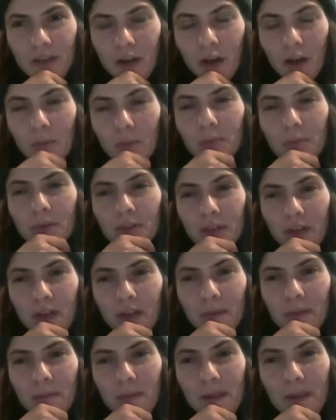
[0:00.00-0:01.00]
all put
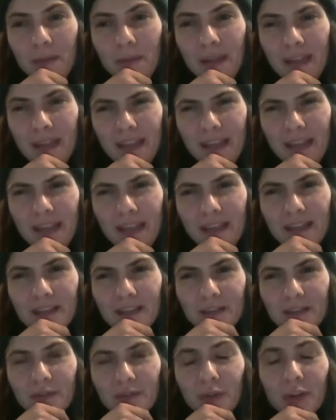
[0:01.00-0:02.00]
on PPE
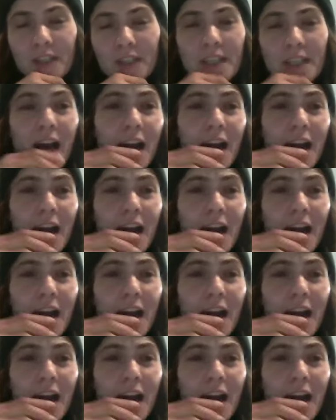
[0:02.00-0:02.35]
in the forest?